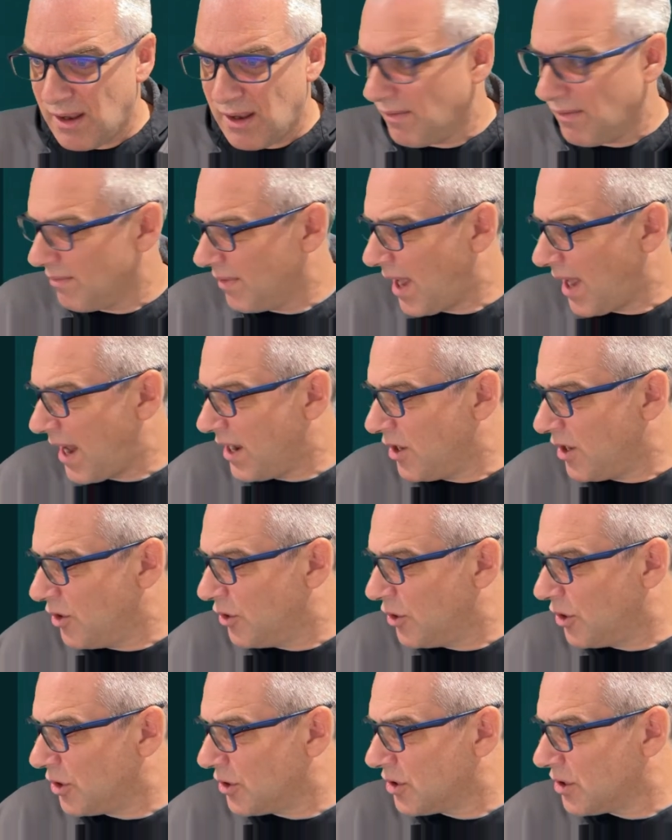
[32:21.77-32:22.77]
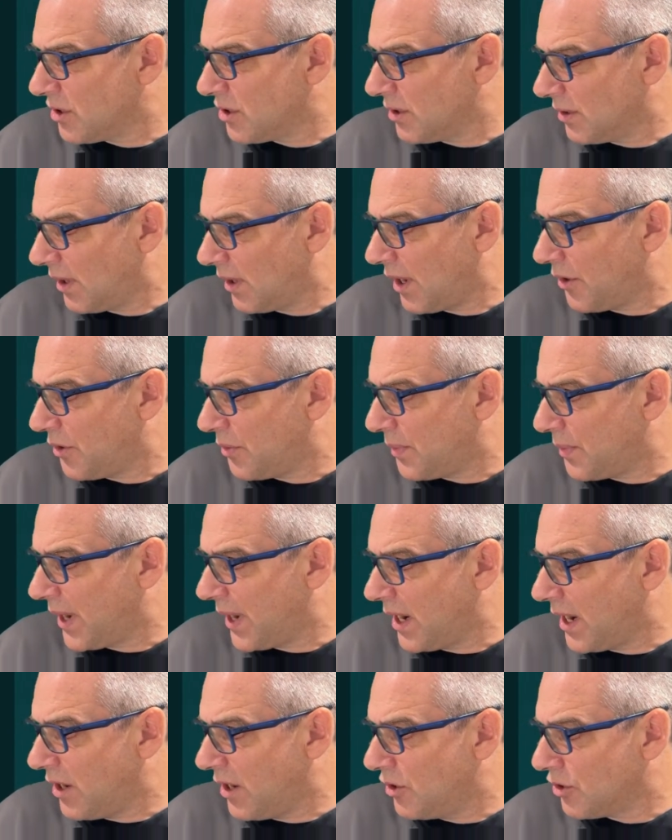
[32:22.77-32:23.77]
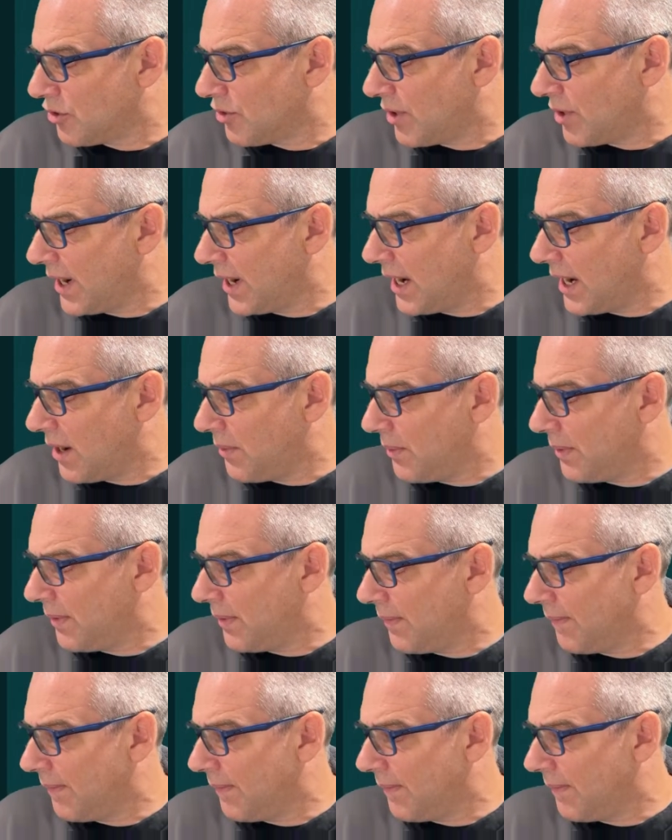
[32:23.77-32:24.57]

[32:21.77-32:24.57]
Any notes? I don't want any notes right now.